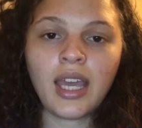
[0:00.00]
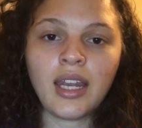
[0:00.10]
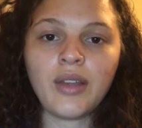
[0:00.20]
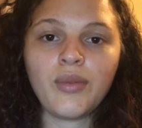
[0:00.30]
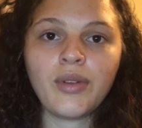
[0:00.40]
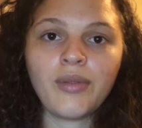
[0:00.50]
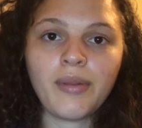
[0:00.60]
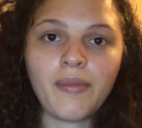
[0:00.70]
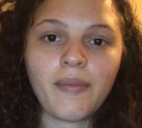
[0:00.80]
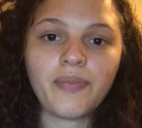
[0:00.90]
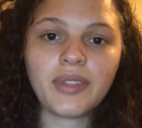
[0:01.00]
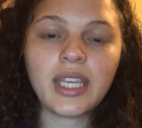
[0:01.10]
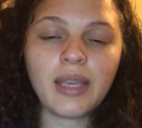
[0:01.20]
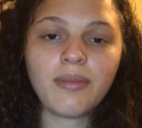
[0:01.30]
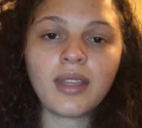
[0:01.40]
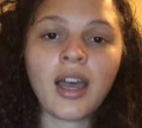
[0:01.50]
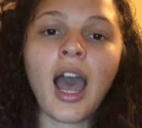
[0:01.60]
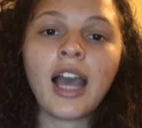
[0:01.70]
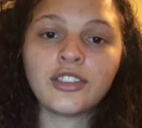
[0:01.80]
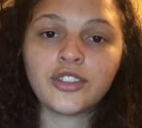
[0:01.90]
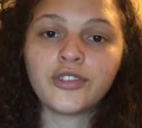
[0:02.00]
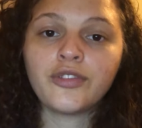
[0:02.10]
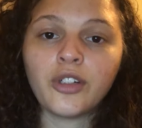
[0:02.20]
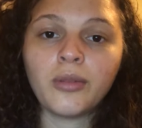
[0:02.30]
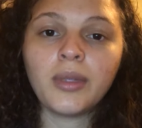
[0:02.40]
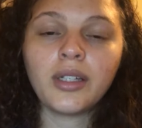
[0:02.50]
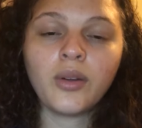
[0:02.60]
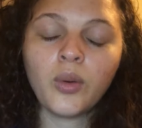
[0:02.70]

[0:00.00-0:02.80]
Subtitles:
and it would keep the hydrophobic